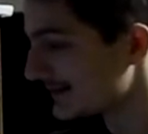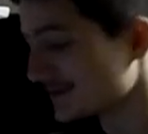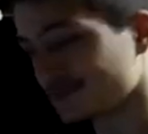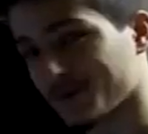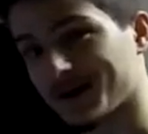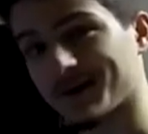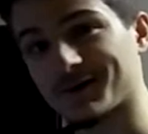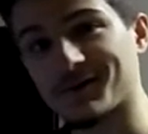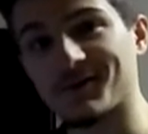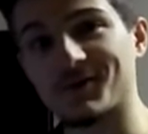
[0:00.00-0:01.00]
go right
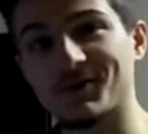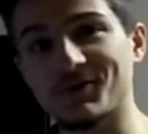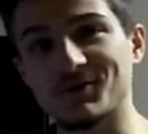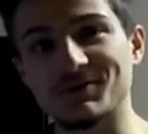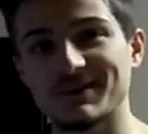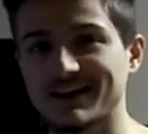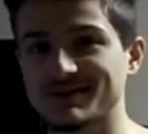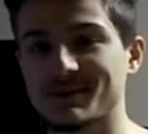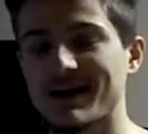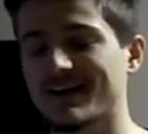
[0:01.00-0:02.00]
into the news. That's
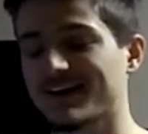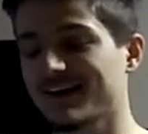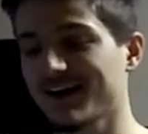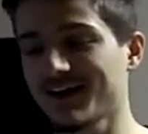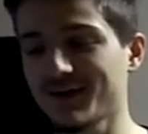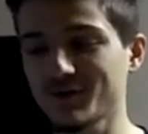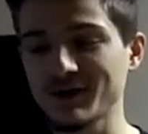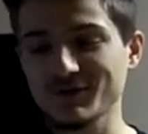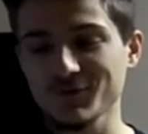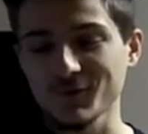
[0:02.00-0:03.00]
about it.
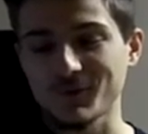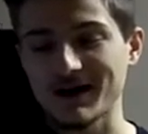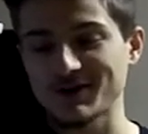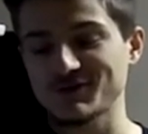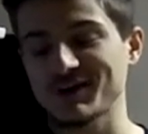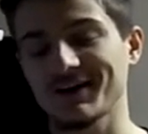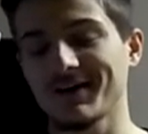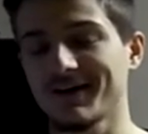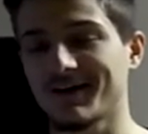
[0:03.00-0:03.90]
Thanks for watching.